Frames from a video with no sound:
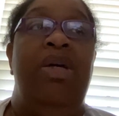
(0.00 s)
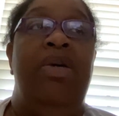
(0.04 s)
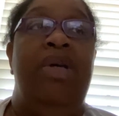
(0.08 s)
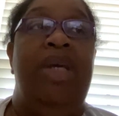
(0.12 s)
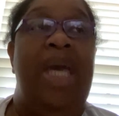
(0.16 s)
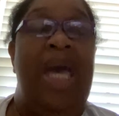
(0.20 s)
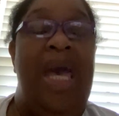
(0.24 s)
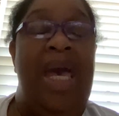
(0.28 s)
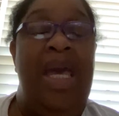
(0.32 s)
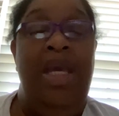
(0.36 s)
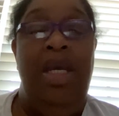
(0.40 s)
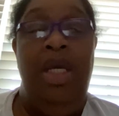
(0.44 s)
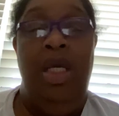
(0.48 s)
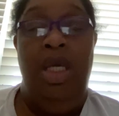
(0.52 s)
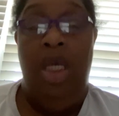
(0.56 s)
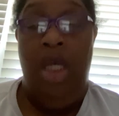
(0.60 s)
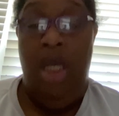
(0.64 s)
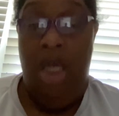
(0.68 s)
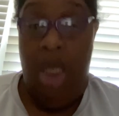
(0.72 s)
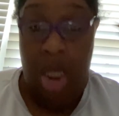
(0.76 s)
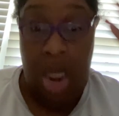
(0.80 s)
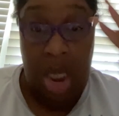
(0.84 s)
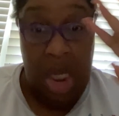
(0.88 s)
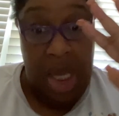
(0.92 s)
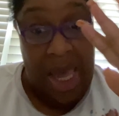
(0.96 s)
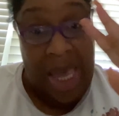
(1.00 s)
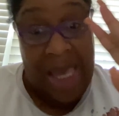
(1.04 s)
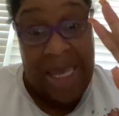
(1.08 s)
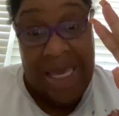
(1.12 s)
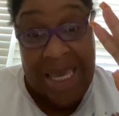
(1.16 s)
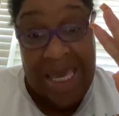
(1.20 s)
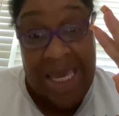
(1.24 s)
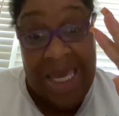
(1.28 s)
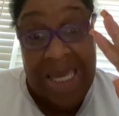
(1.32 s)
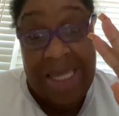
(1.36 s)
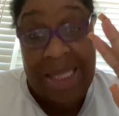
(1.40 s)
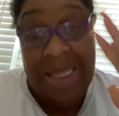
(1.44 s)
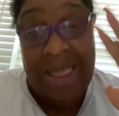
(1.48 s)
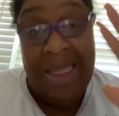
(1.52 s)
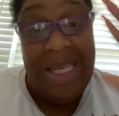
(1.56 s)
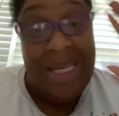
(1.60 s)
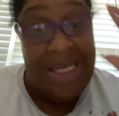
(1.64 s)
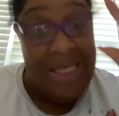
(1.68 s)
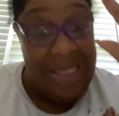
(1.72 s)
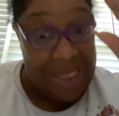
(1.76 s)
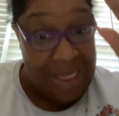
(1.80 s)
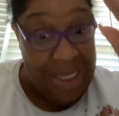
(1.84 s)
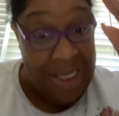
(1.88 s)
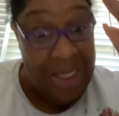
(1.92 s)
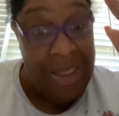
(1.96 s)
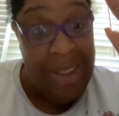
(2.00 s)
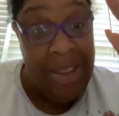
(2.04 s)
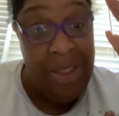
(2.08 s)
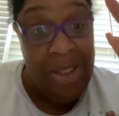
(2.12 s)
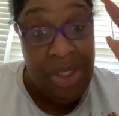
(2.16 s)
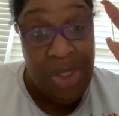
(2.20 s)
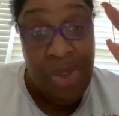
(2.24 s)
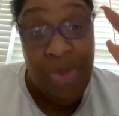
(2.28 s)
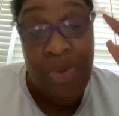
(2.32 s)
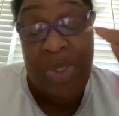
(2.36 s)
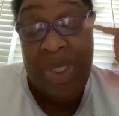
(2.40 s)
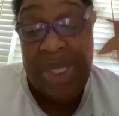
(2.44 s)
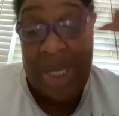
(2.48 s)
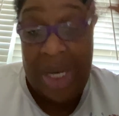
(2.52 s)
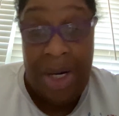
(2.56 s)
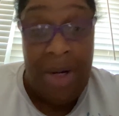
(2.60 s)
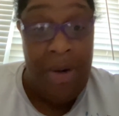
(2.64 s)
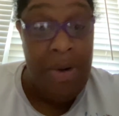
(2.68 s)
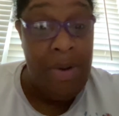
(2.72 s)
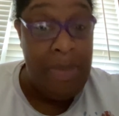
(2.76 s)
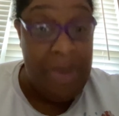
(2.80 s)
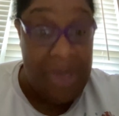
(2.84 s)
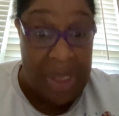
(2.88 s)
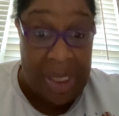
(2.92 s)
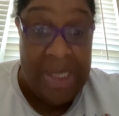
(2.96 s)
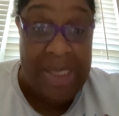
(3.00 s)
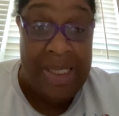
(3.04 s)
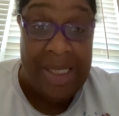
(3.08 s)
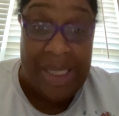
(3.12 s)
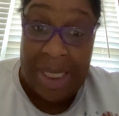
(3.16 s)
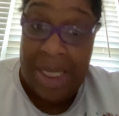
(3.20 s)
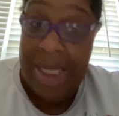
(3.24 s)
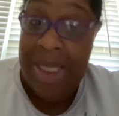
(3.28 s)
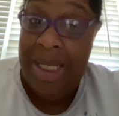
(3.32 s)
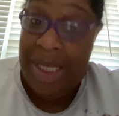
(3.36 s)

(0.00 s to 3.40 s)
Okay? I get that's still a user error because